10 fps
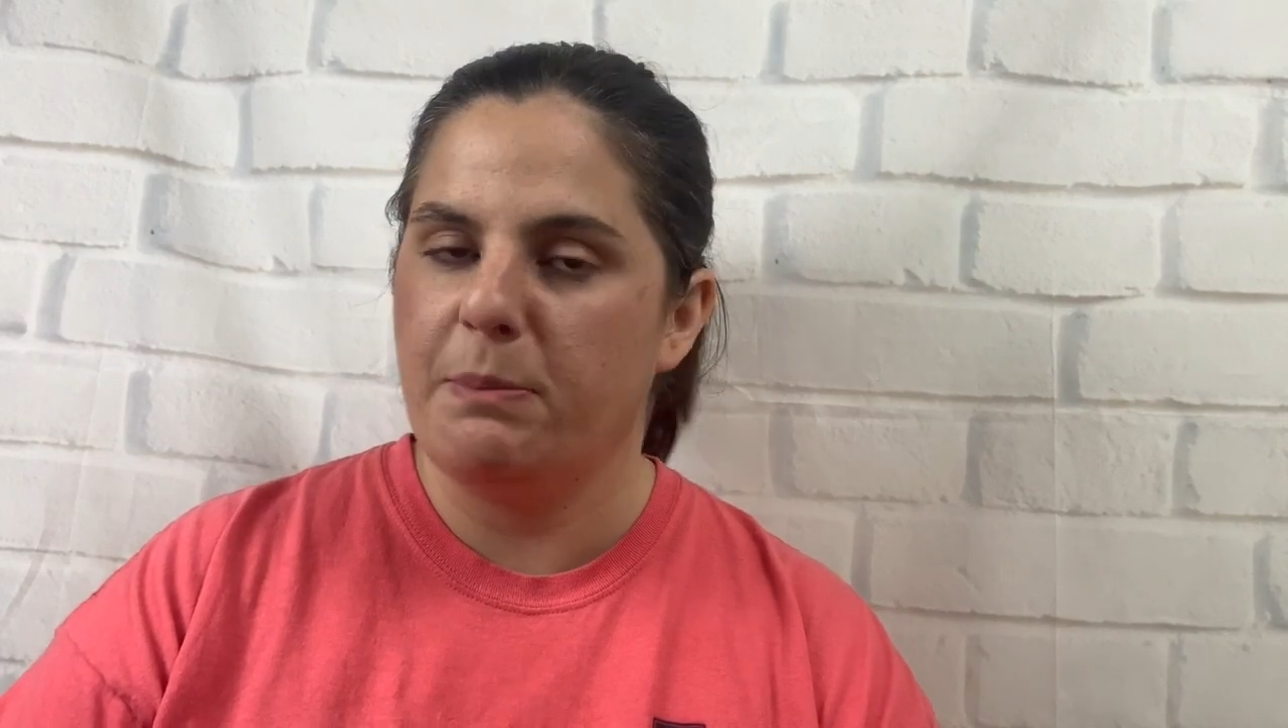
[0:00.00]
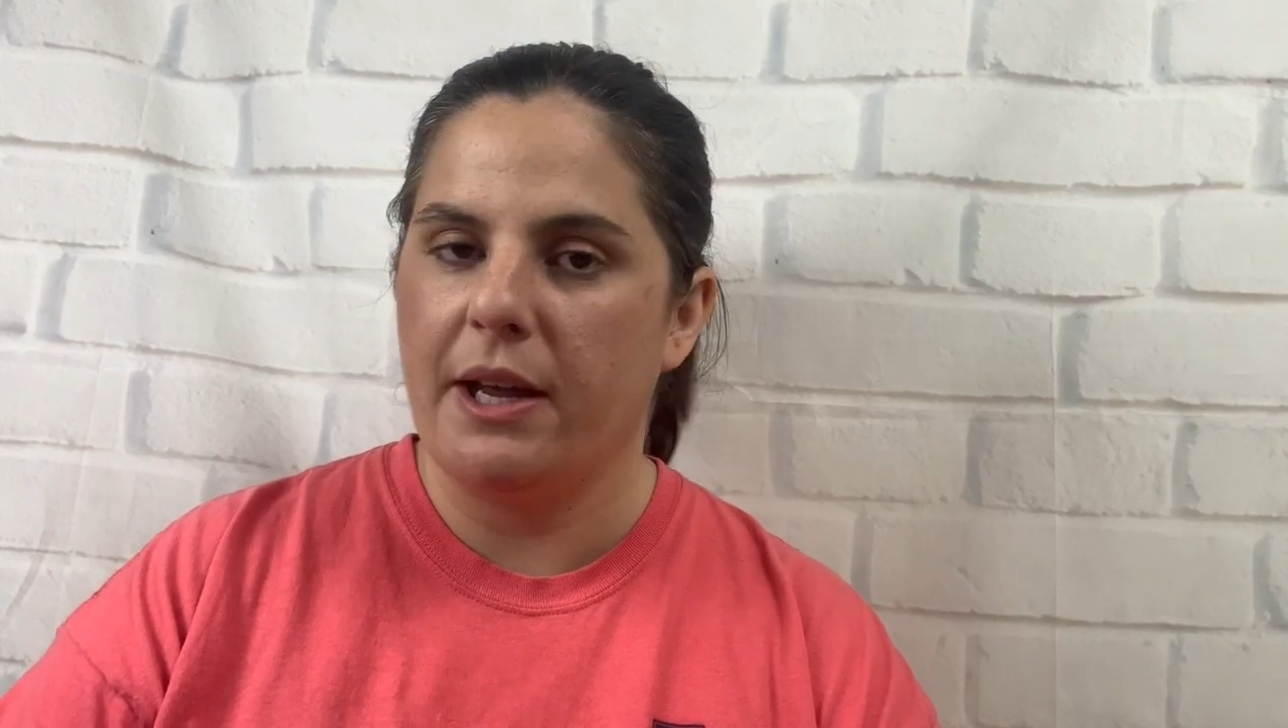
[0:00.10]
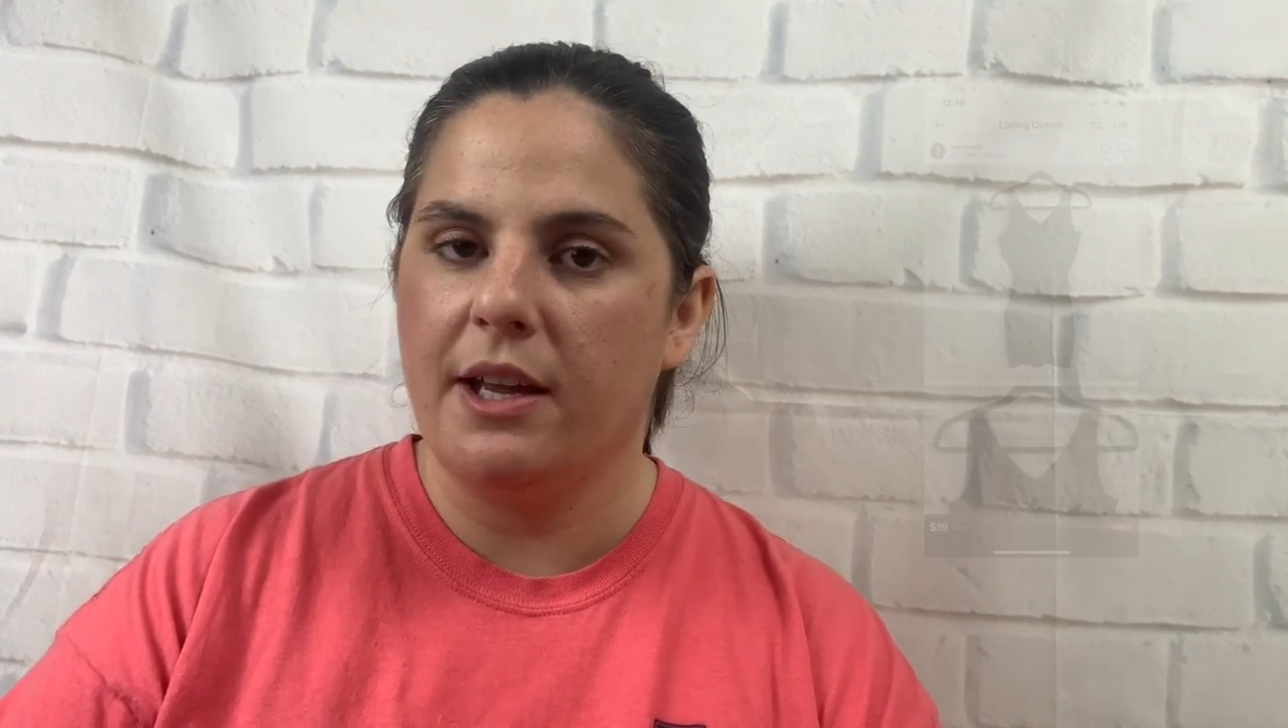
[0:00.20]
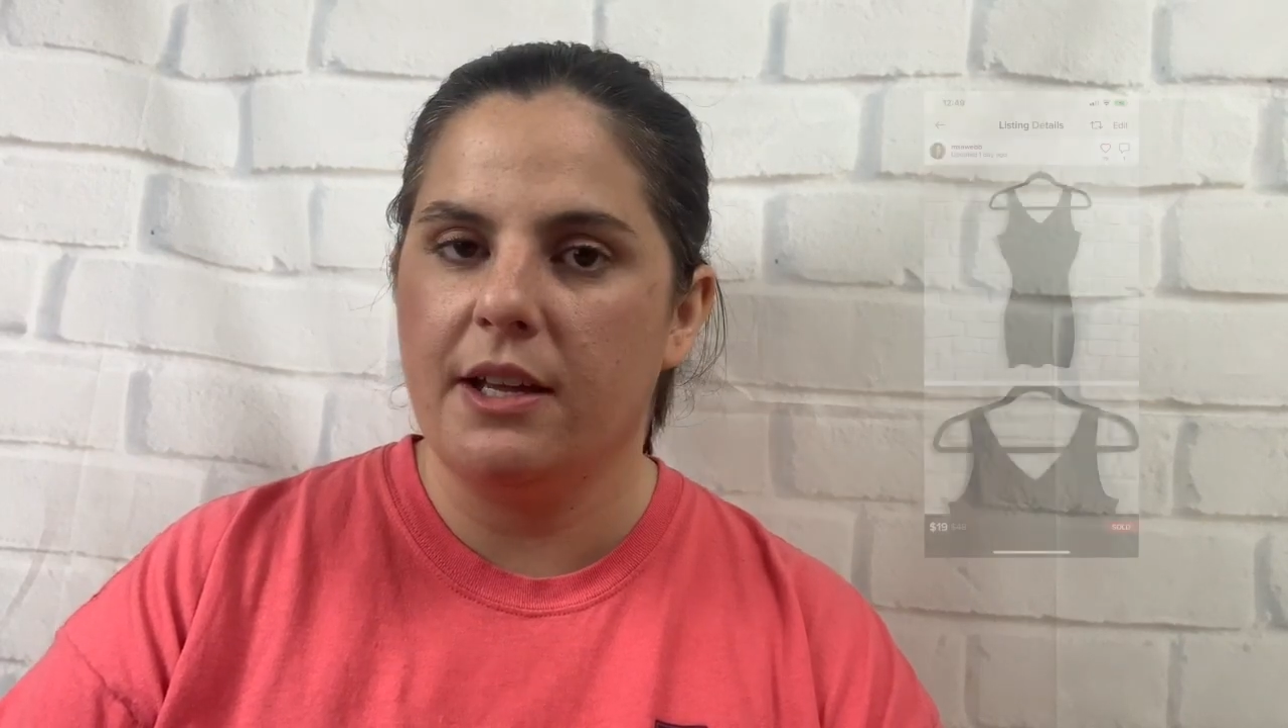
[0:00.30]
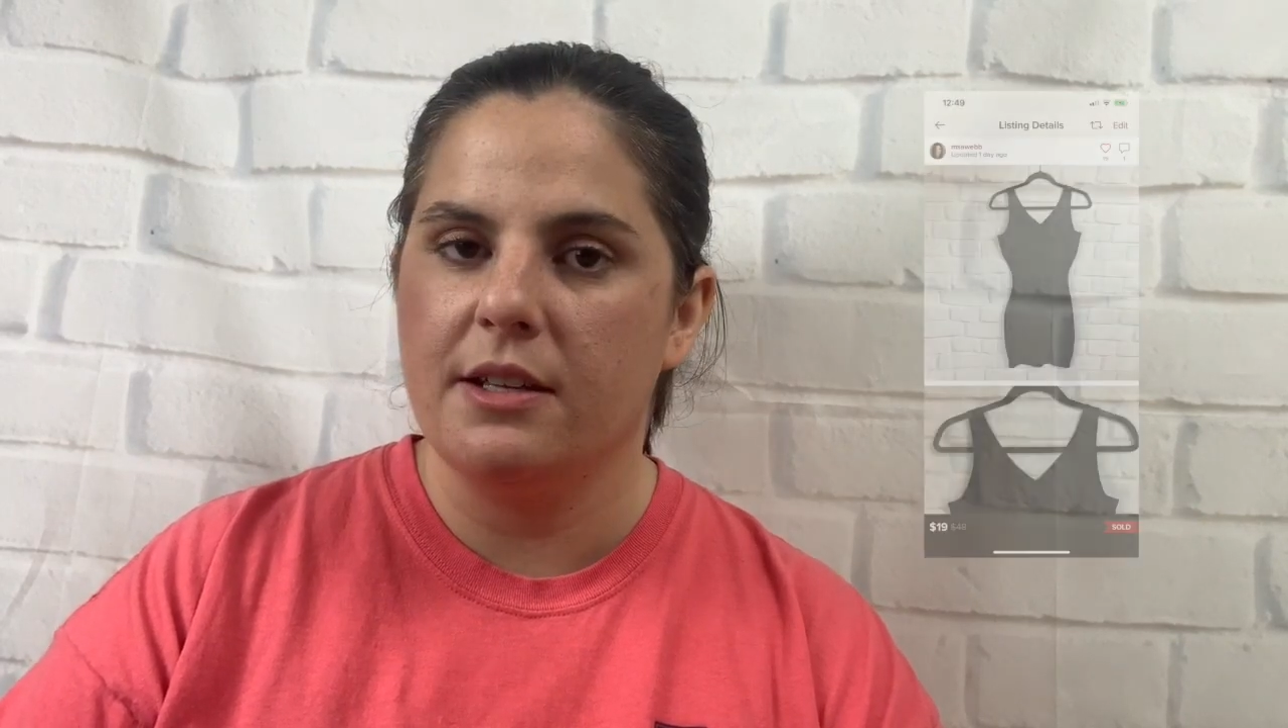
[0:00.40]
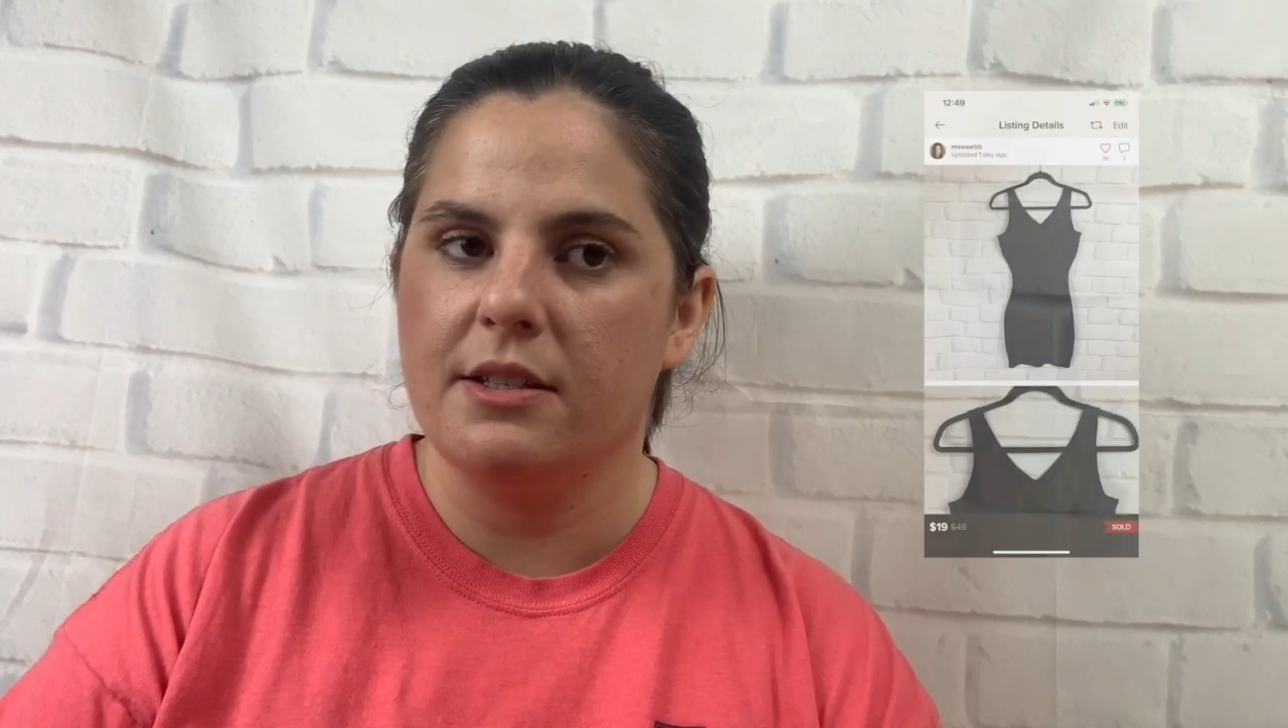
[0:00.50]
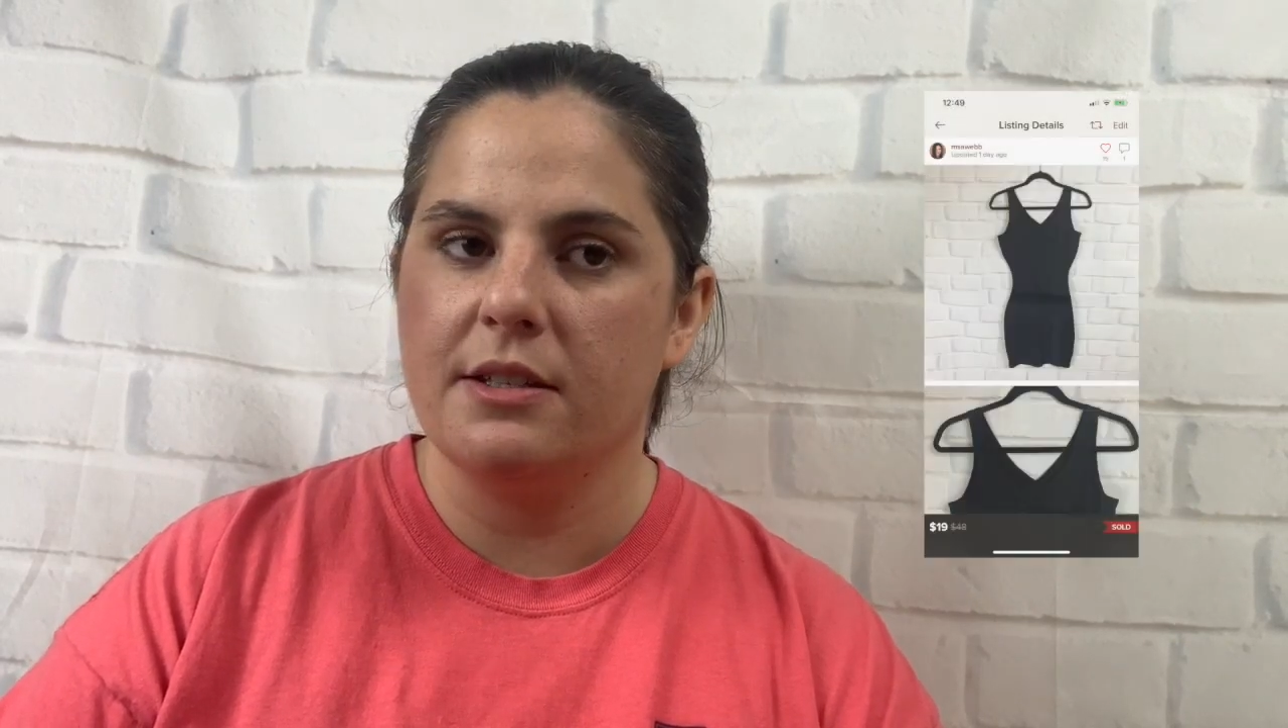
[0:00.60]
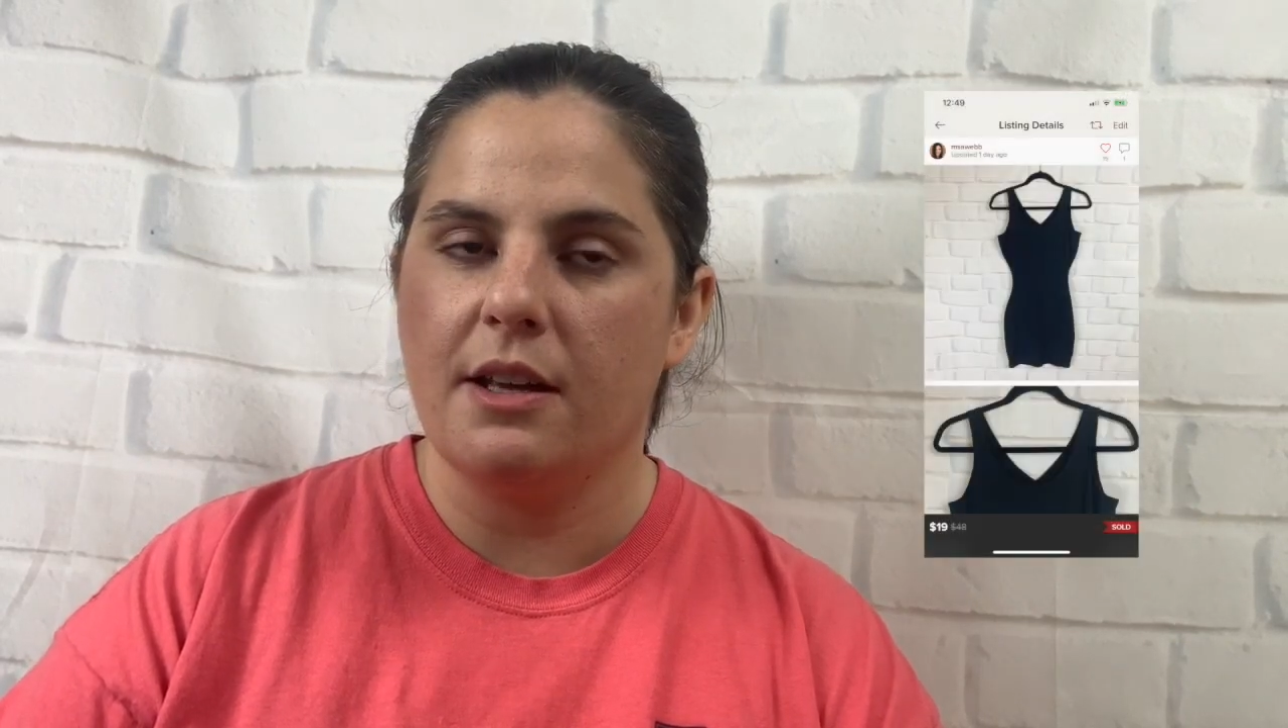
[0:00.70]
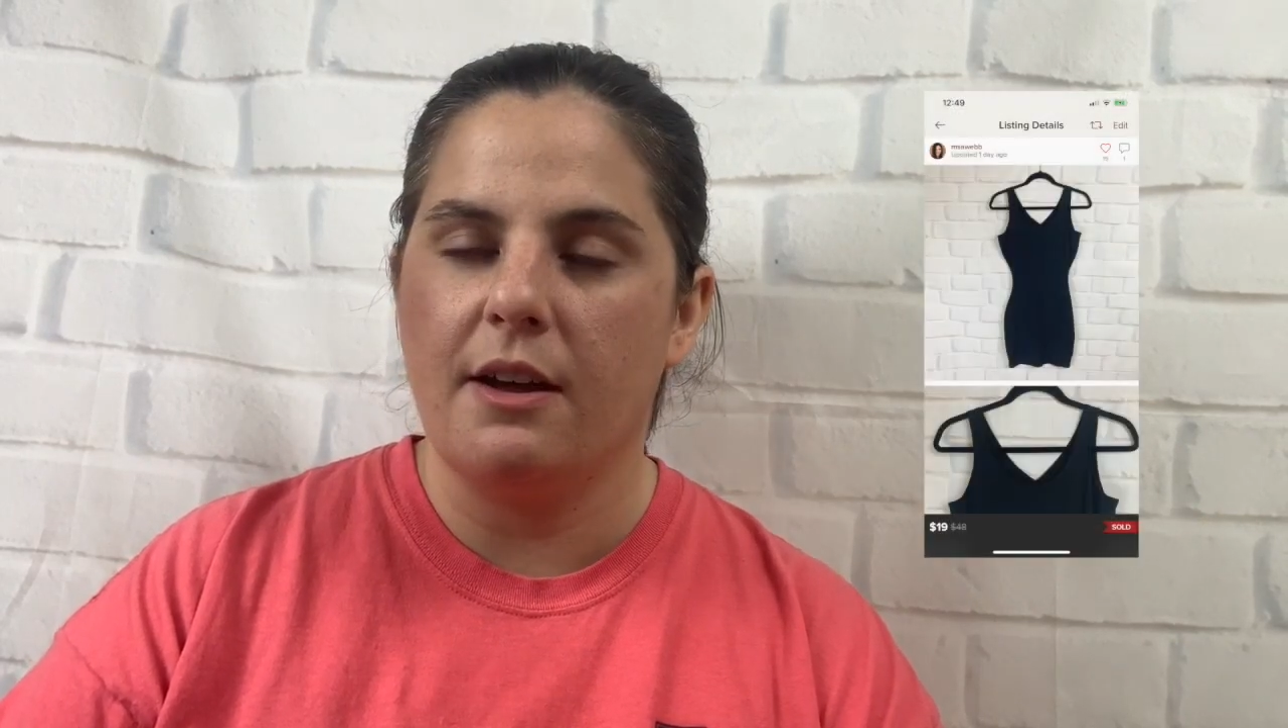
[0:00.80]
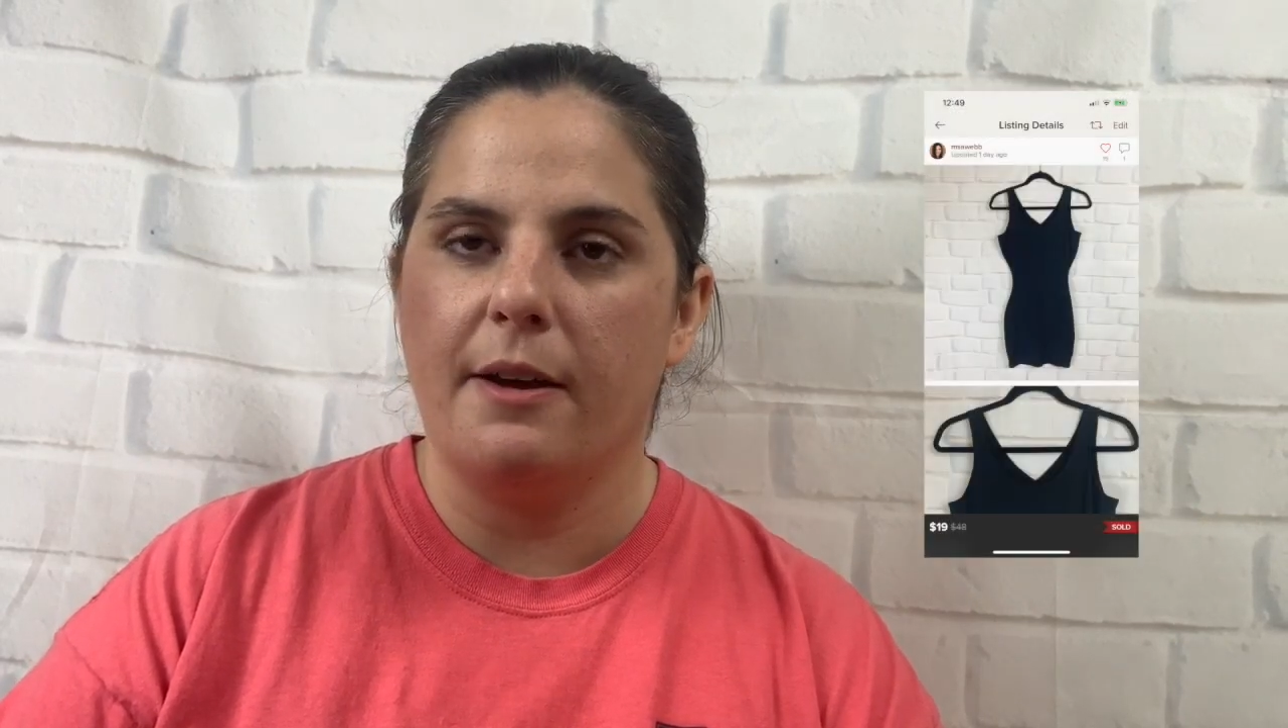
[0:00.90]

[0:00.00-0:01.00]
Spanx